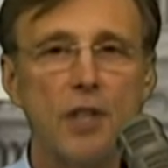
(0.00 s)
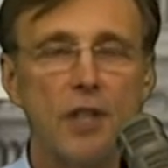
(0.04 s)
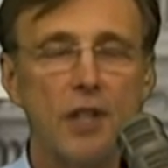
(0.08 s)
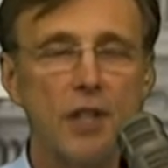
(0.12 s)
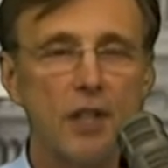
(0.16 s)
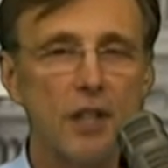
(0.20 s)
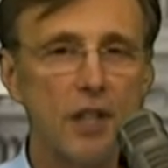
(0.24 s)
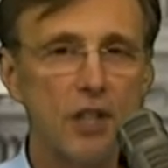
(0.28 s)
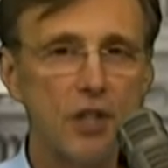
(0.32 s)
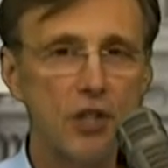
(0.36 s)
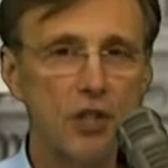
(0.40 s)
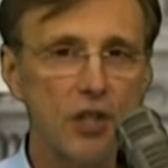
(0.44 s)

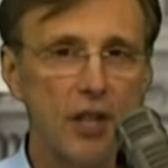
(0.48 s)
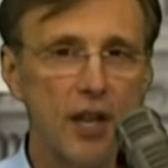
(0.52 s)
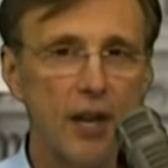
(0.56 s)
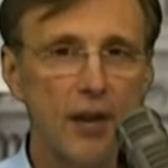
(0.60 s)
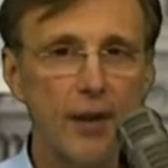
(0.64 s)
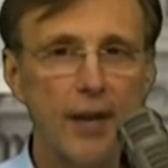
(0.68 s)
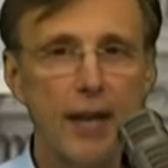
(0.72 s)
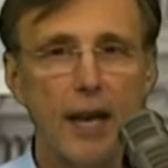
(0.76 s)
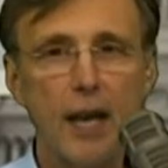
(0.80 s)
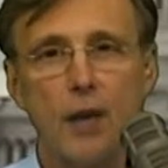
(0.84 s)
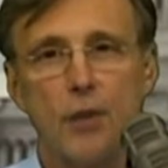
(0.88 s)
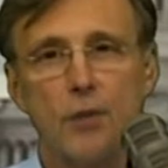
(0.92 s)
they
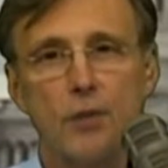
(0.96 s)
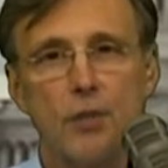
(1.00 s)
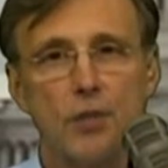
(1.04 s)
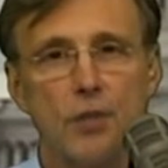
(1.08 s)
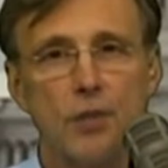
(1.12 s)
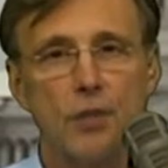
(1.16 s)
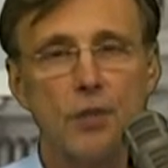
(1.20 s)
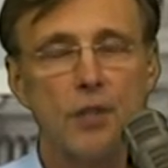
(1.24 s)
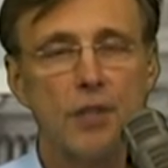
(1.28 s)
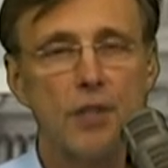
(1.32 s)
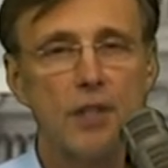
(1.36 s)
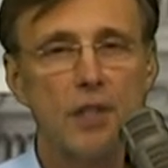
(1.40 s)
shout out
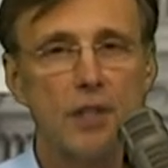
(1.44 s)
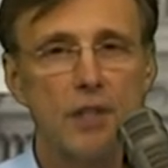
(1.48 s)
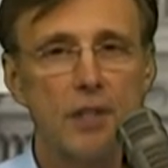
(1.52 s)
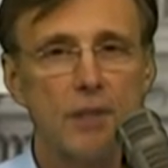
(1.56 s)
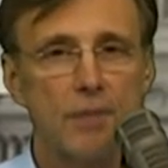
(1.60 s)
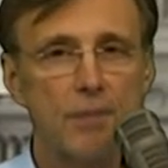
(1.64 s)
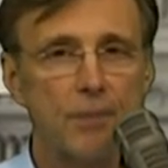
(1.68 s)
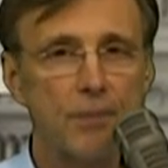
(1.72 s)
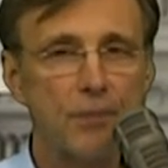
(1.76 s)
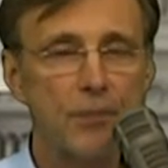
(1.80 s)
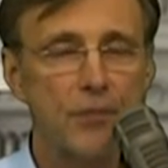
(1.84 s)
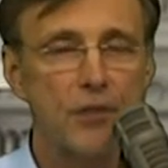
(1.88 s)
to the
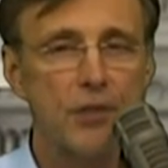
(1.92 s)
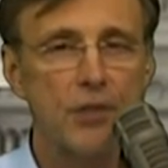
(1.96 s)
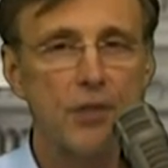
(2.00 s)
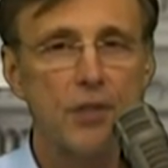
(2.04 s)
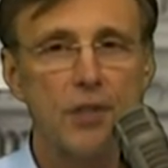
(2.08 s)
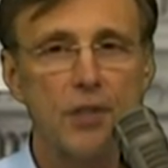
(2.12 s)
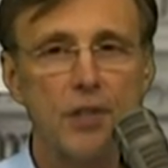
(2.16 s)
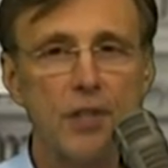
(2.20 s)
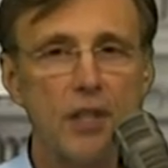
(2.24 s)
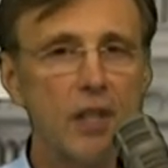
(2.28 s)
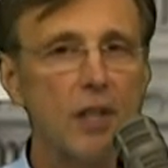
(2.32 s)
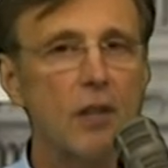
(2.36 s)
to
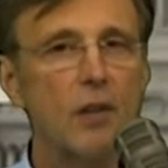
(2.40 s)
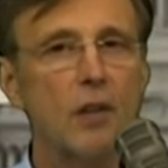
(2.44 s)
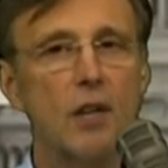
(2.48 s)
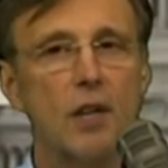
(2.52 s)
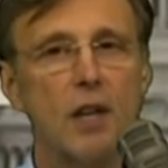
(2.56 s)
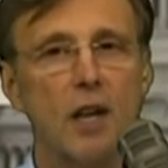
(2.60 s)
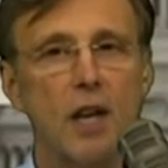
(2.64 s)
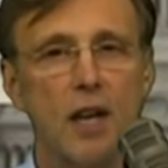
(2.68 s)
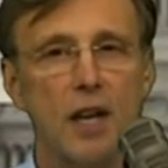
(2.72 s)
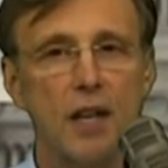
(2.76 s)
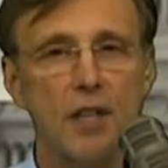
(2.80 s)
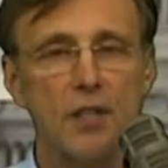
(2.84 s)
the
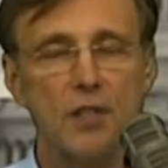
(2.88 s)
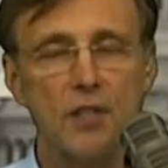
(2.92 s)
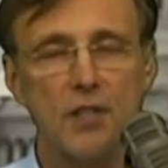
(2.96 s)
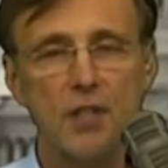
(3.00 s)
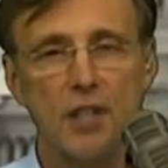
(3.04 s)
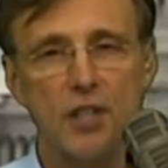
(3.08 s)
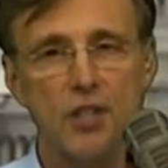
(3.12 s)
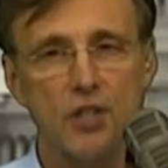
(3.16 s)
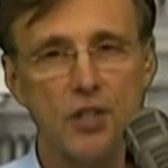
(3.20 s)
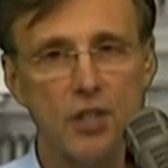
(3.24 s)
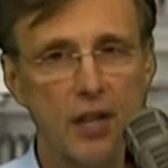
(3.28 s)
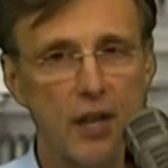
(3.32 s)
neocons,
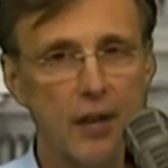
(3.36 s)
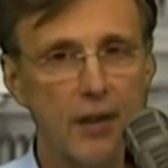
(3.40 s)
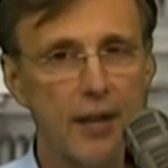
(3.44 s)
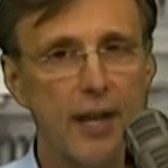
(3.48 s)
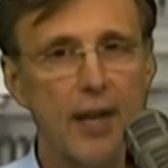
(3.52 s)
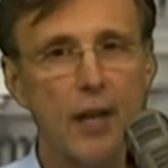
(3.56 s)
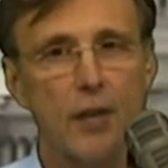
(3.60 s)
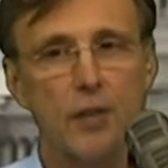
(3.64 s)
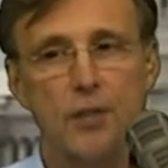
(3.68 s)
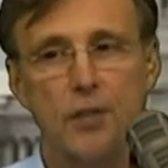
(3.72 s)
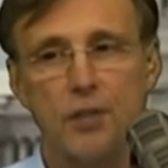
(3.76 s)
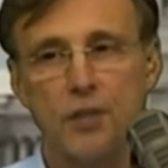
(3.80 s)
they shout
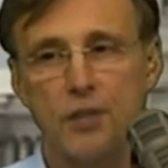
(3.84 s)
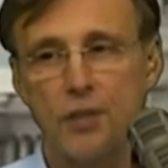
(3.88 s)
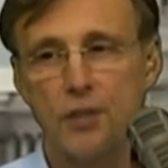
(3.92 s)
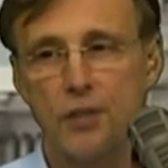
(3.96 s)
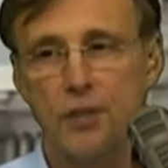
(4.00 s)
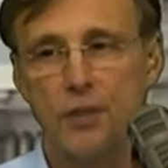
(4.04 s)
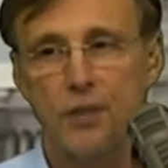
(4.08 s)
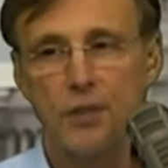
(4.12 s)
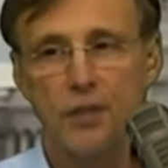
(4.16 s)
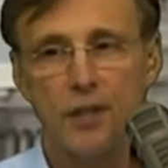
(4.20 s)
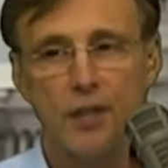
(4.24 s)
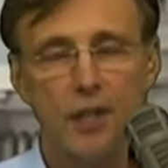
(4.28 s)
out
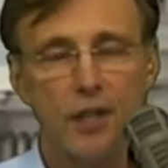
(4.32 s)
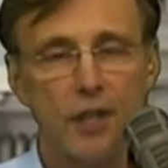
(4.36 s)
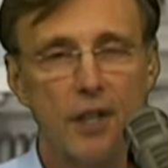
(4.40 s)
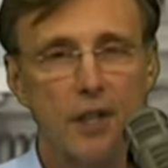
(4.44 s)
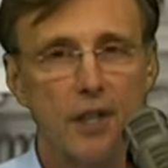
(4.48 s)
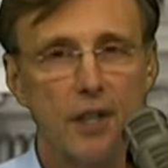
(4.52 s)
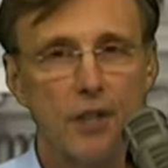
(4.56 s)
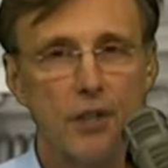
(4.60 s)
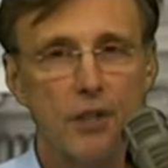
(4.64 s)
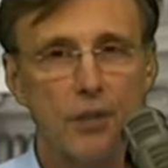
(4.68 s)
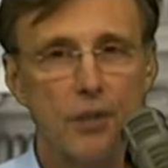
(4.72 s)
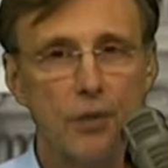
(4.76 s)
to
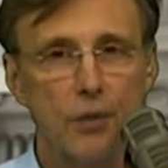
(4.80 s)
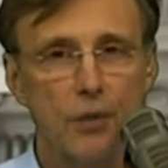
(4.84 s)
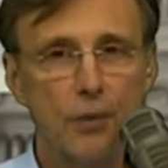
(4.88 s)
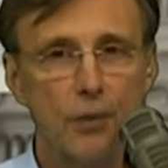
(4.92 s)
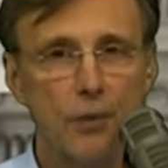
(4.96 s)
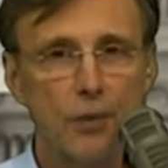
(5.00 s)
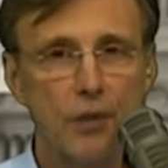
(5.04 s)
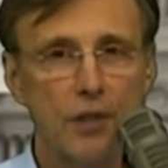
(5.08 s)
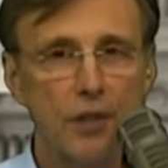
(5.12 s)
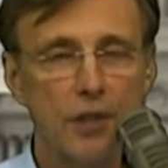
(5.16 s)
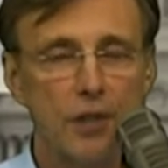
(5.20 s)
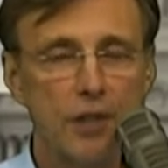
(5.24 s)

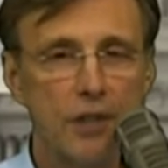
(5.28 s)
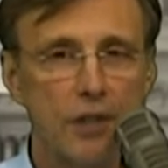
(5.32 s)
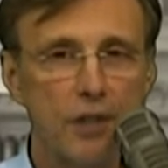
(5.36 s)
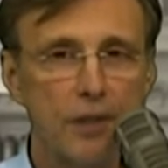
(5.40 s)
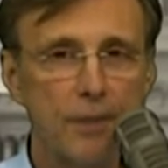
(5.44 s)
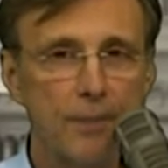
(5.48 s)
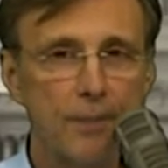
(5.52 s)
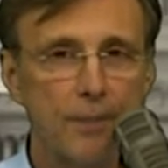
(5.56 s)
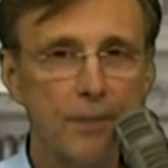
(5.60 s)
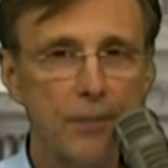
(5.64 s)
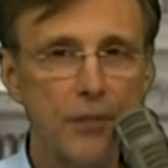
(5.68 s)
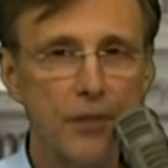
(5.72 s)
to
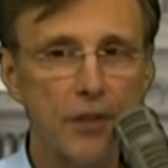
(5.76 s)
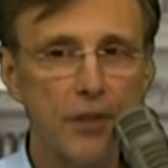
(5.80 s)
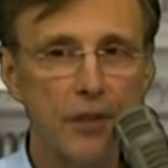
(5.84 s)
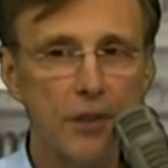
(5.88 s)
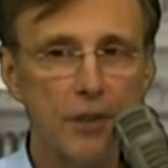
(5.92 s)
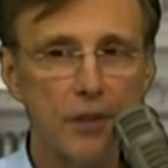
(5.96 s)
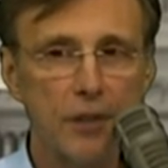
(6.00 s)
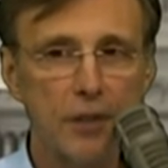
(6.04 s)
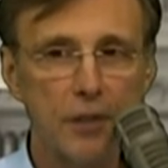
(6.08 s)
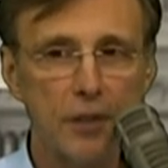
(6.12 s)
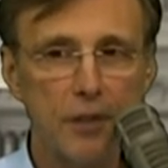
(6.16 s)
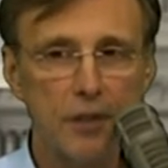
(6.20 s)
the
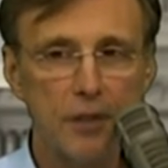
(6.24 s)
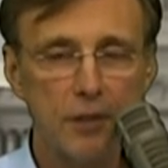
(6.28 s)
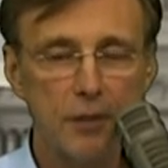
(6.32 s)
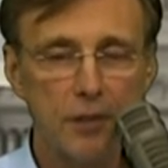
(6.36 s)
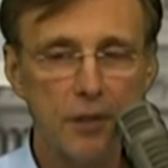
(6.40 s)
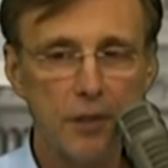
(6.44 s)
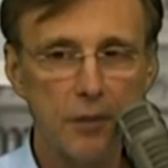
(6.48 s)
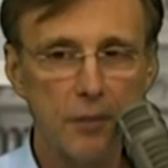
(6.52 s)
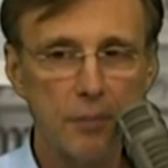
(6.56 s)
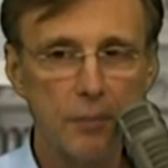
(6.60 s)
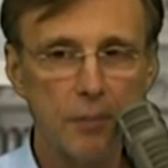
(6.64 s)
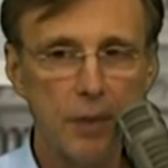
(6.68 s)
the
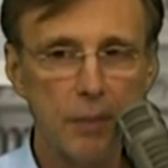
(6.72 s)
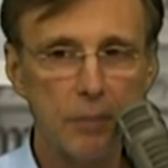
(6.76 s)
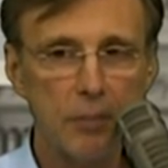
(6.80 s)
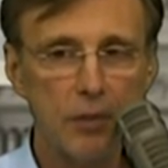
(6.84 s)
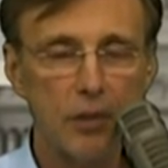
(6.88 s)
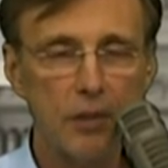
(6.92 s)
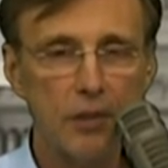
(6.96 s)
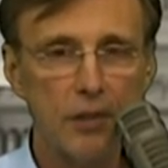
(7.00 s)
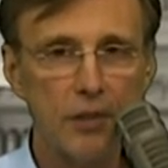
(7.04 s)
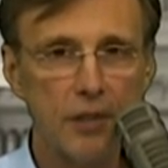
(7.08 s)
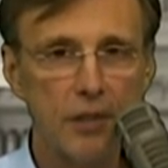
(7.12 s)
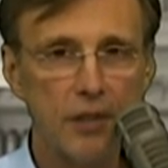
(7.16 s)
the, the
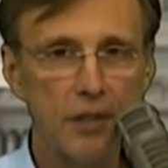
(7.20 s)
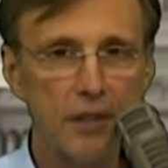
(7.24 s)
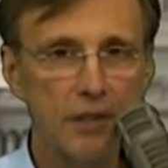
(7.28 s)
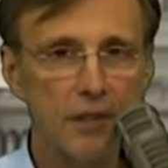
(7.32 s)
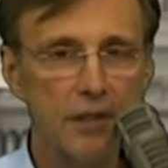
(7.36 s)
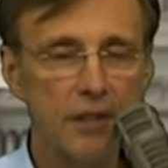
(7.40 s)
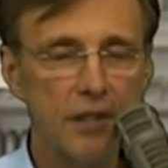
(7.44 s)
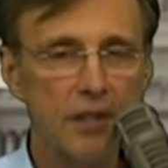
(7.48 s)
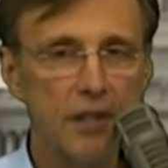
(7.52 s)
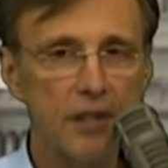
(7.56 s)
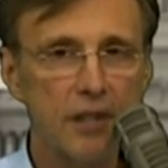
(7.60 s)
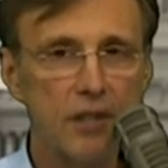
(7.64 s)
people the
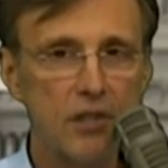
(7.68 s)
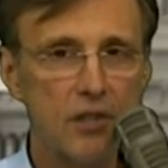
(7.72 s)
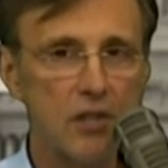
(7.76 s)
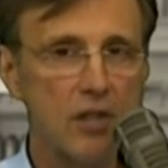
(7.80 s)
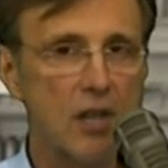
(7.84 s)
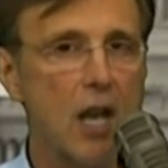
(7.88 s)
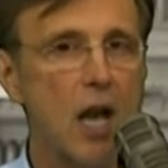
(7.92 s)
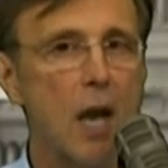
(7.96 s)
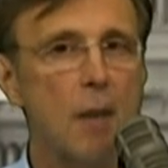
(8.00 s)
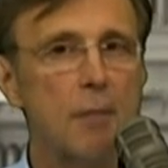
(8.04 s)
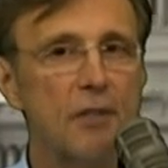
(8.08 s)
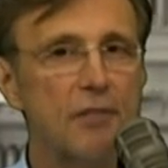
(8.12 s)
the
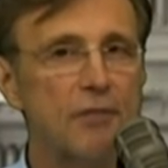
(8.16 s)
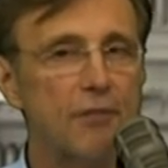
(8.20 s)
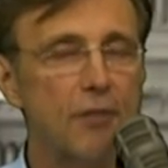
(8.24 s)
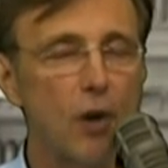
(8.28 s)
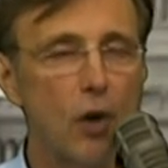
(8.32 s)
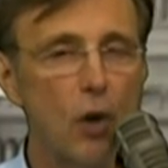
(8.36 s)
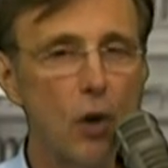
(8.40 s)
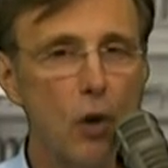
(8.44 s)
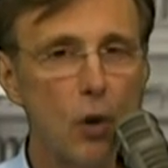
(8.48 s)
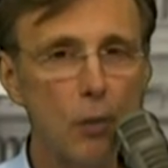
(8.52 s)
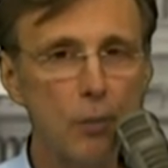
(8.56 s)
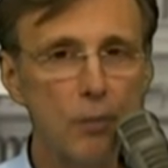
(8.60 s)

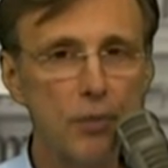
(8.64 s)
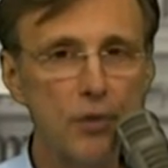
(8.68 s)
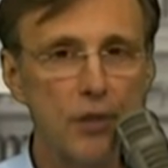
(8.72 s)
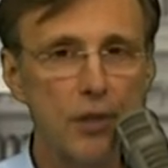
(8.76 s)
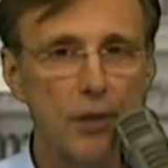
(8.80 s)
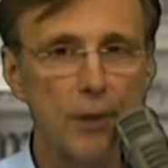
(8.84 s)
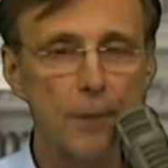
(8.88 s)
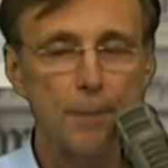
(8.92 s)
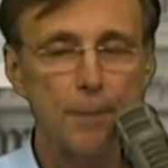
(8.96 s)
Islamophobes.